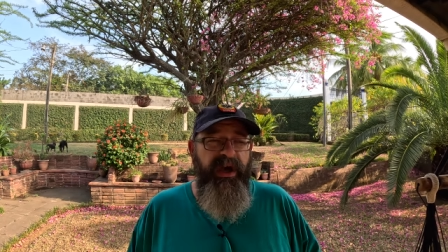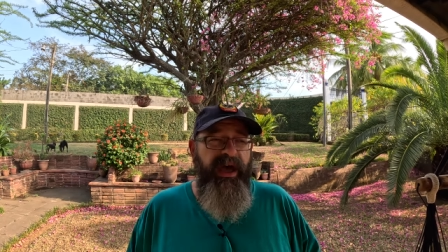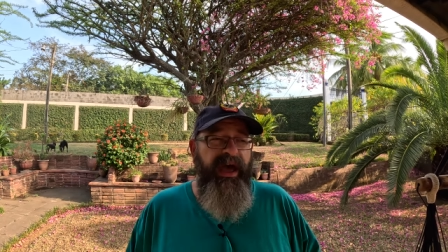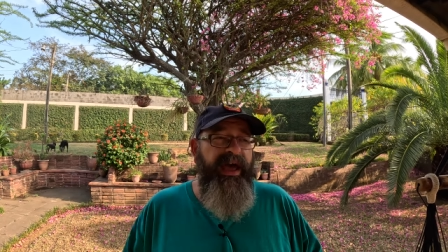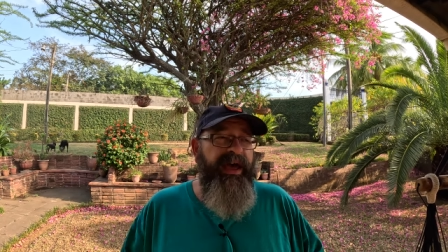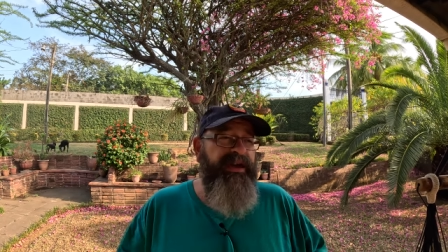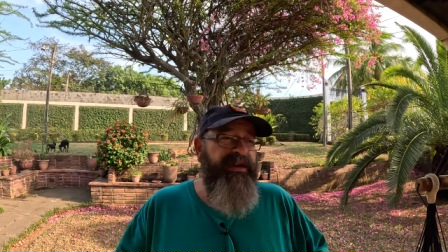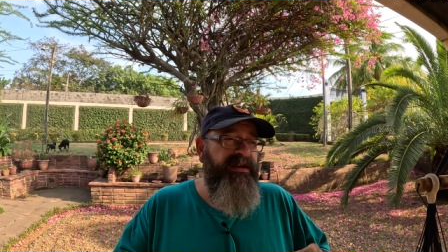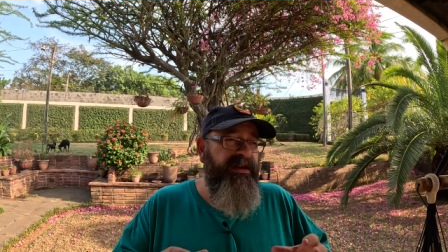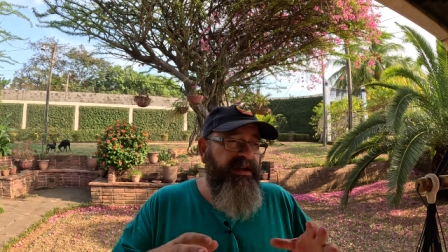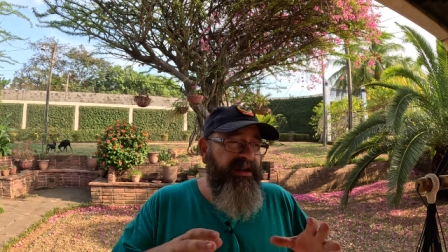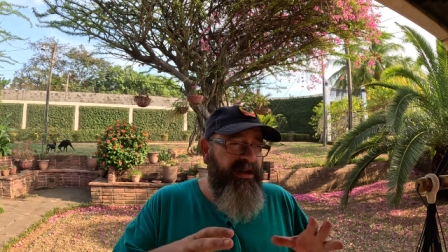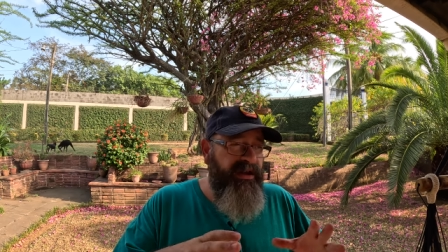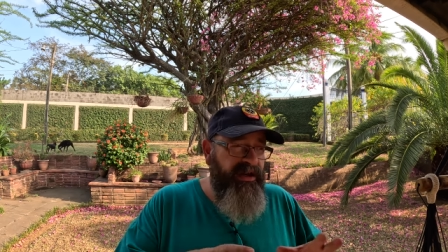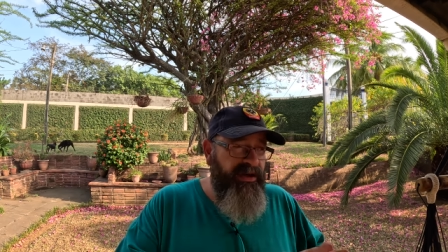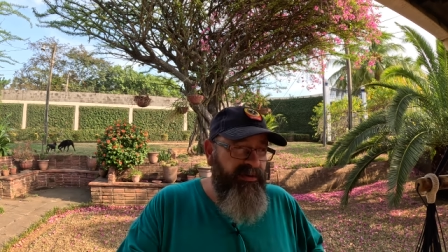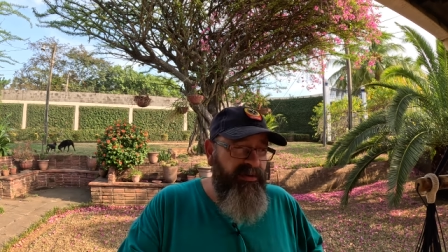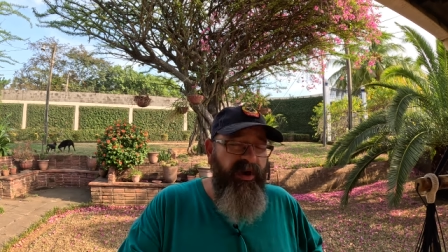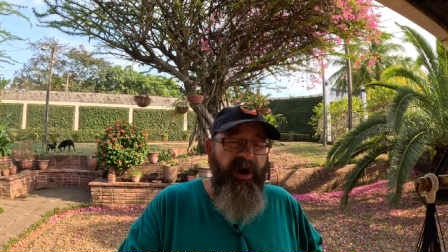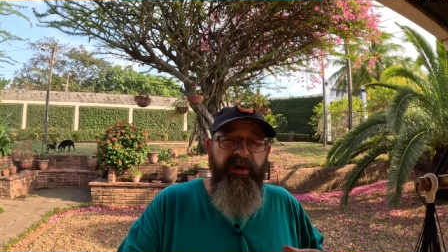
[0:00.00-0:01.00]
And
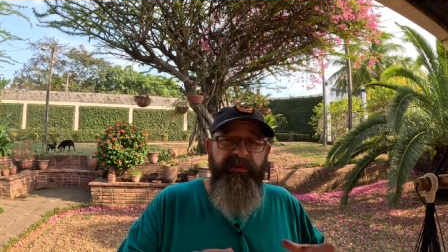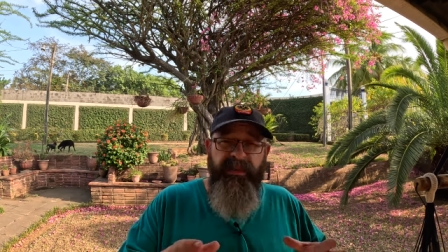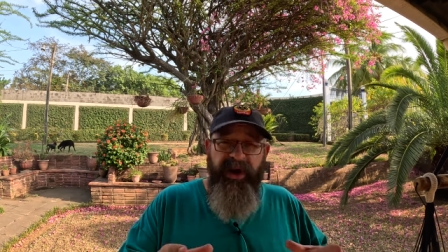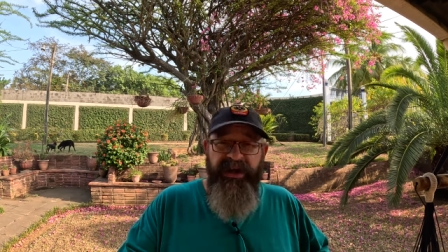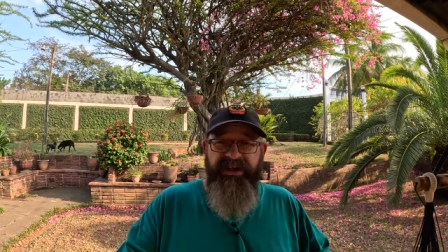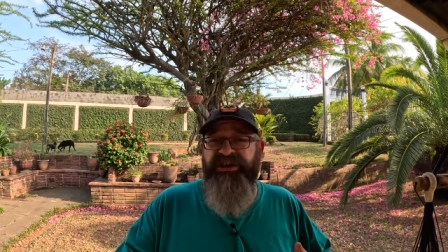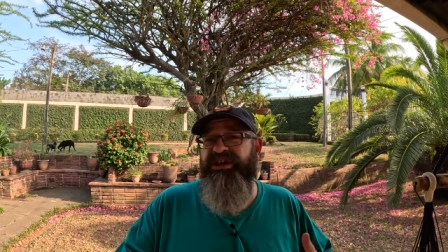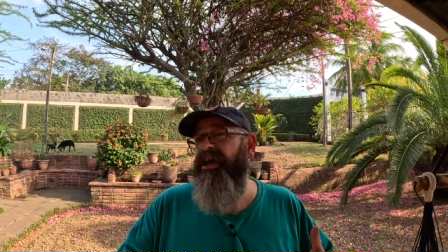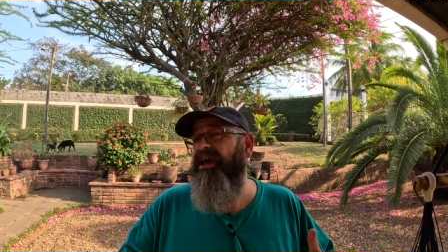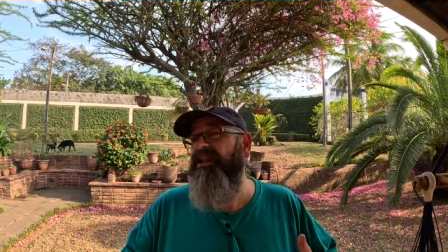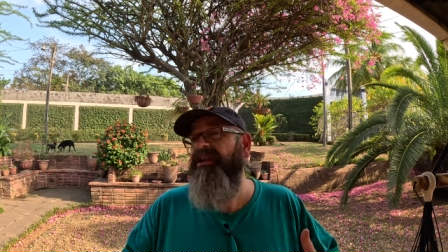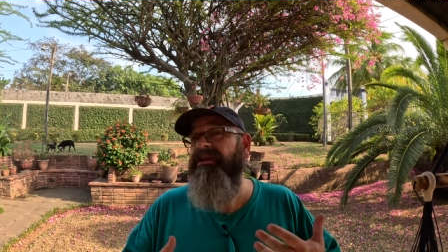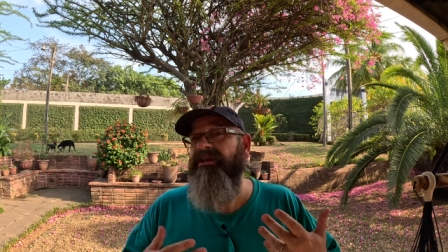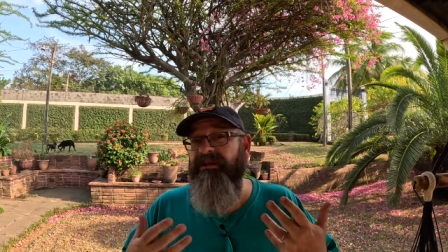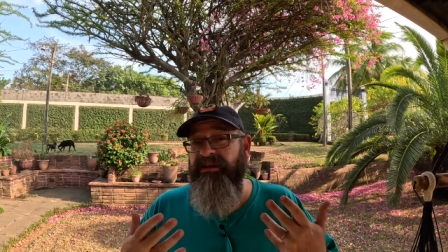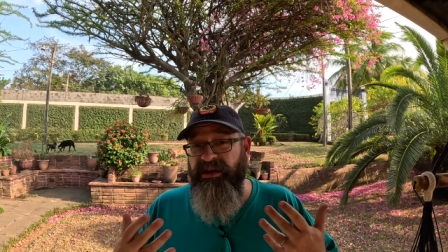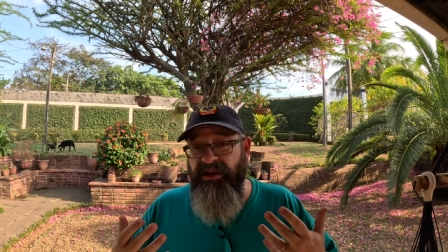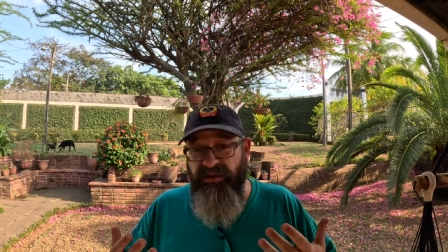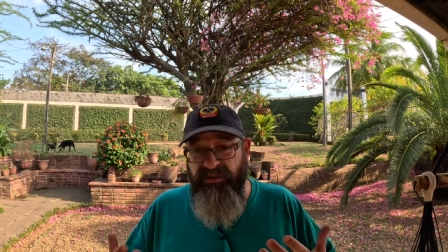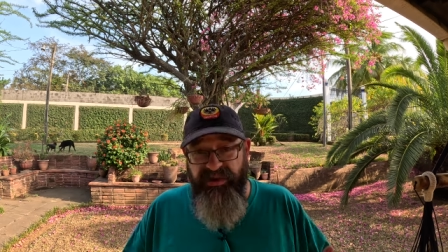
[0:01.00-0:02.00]
uh, on my channel,
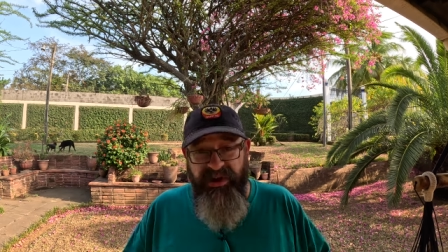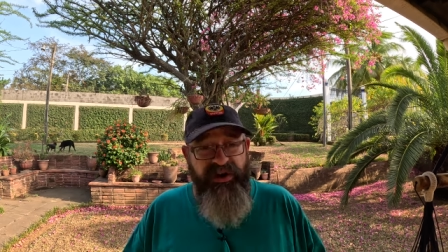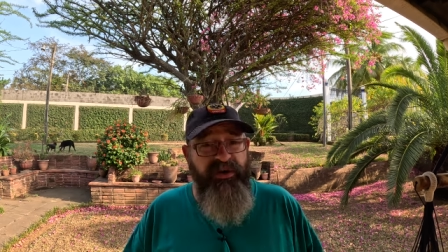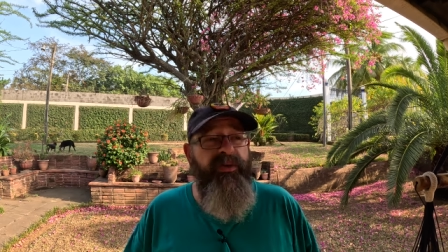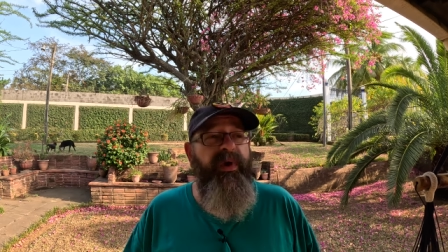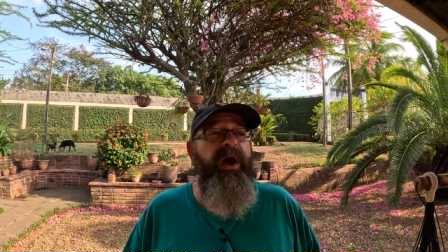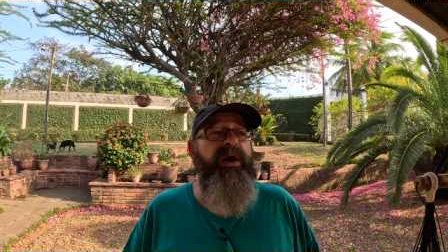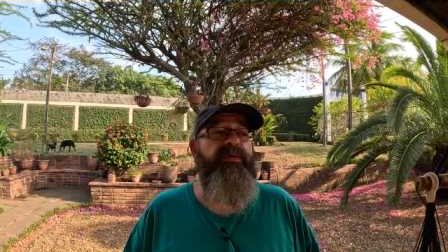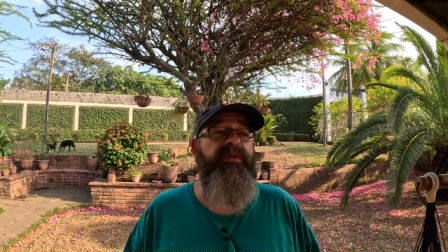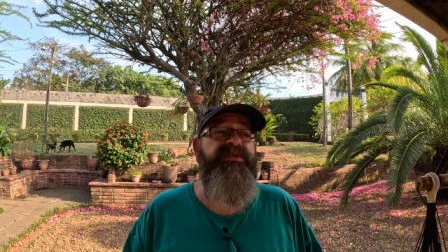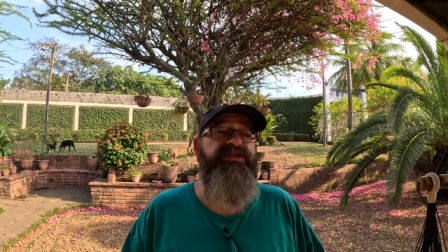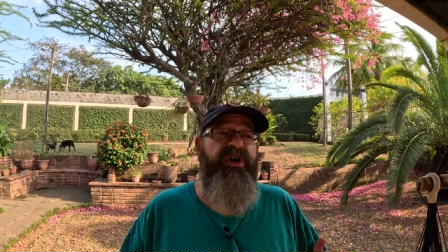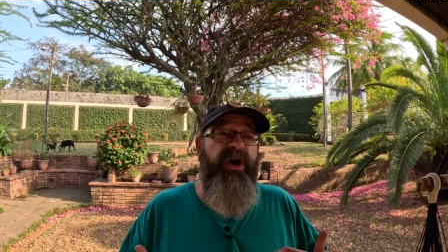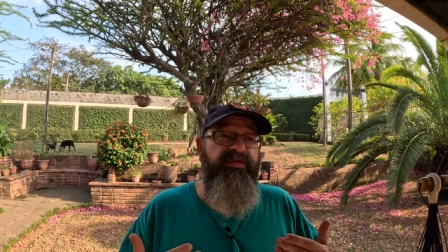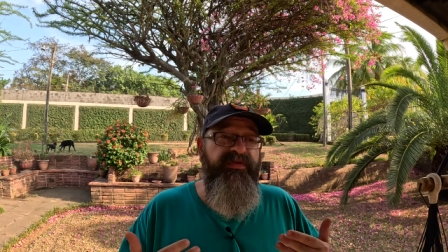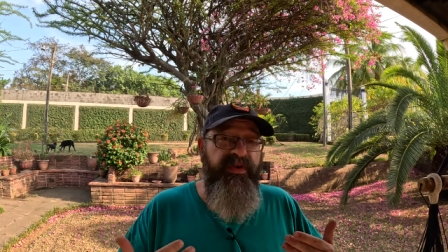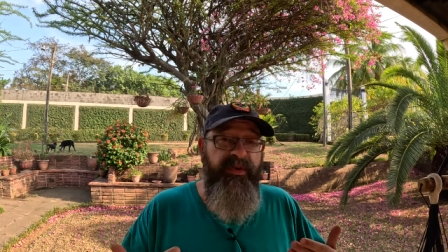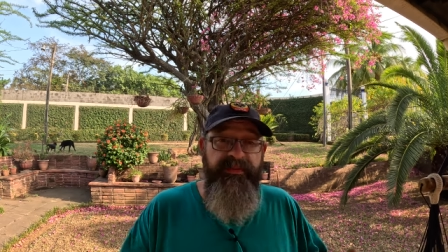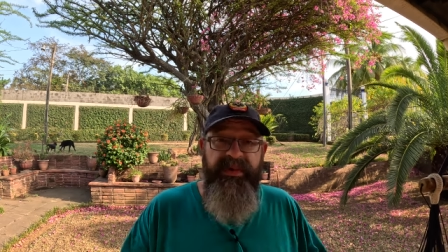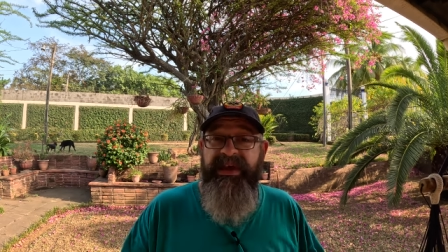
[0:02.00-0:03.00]
you know, Nicaragua is
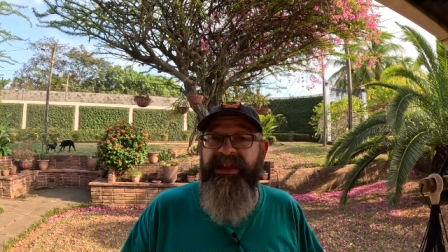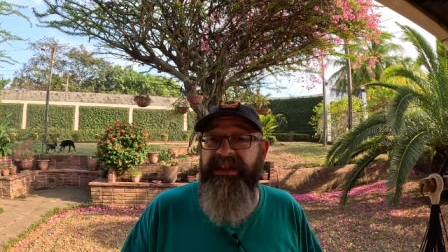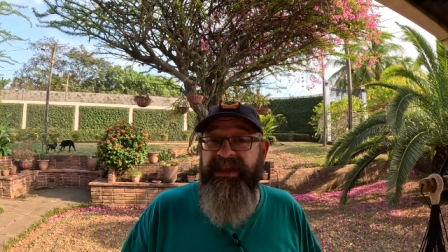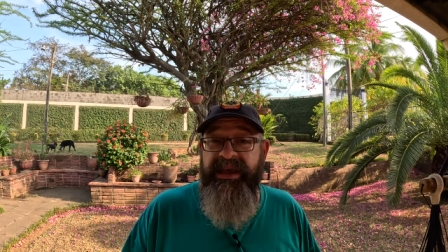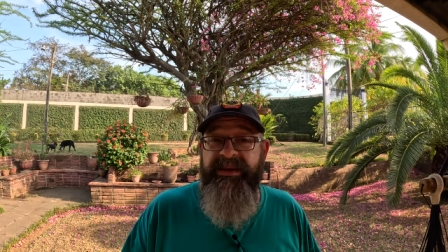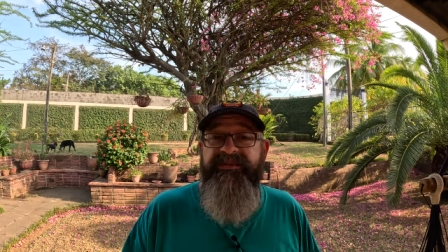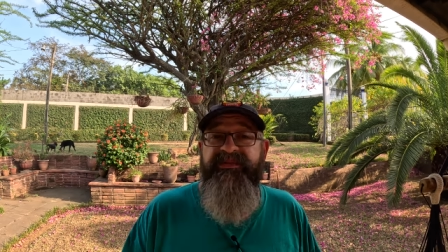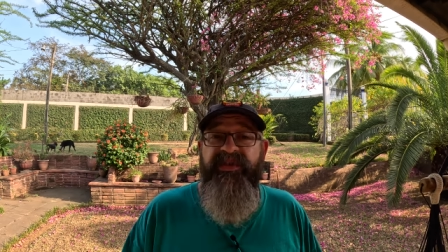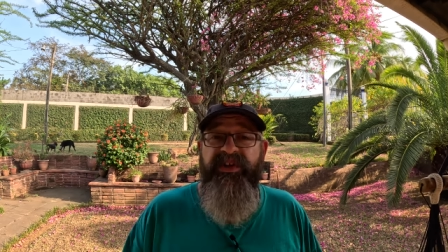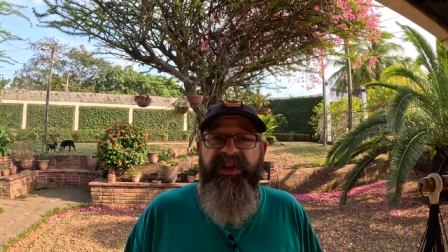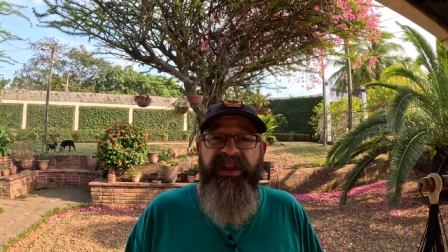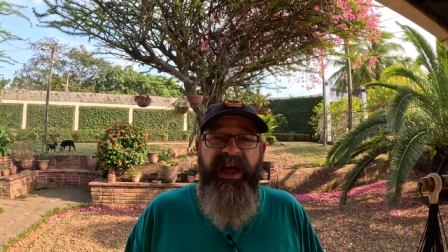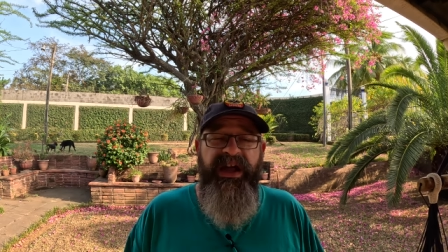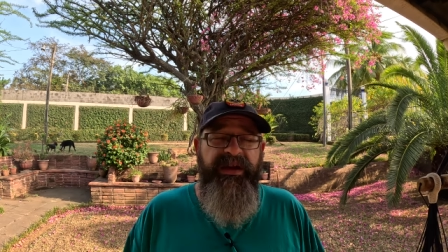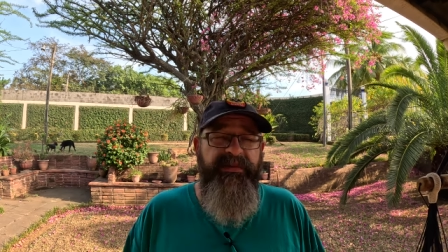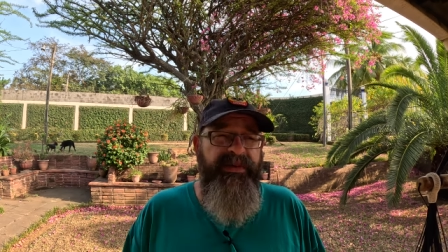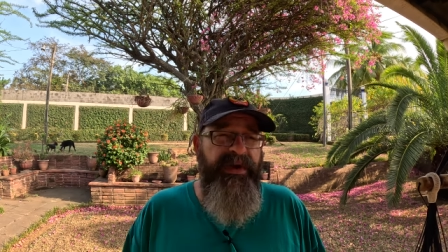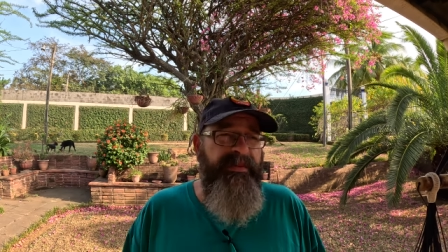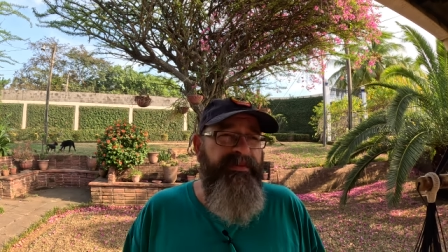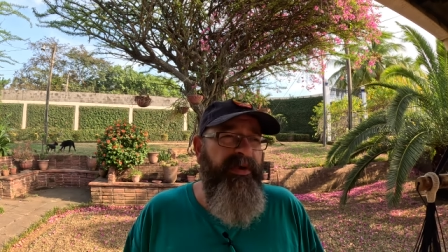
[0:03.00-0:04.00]
often a big leap for a lot
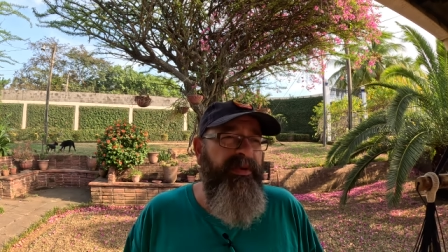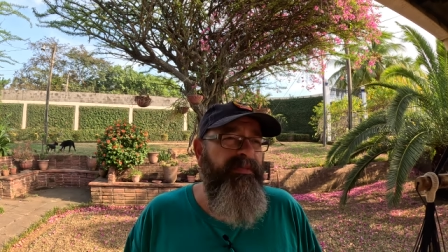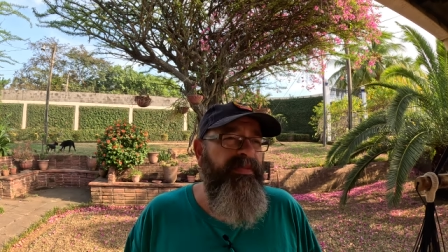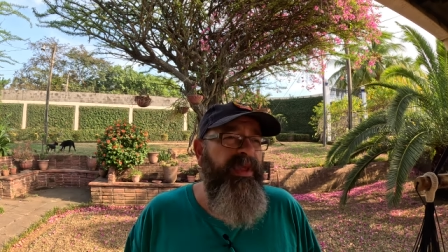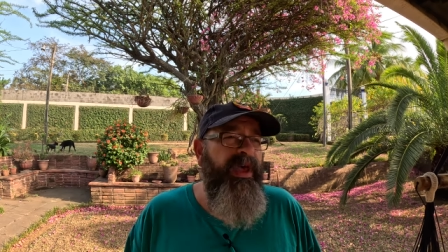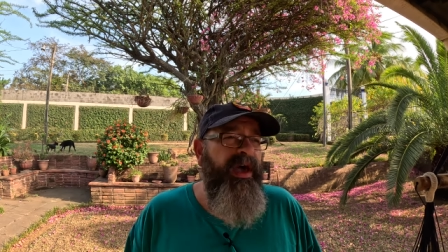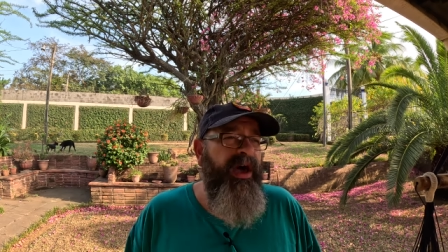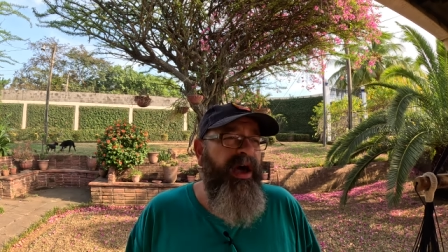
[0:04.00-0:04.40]
of people.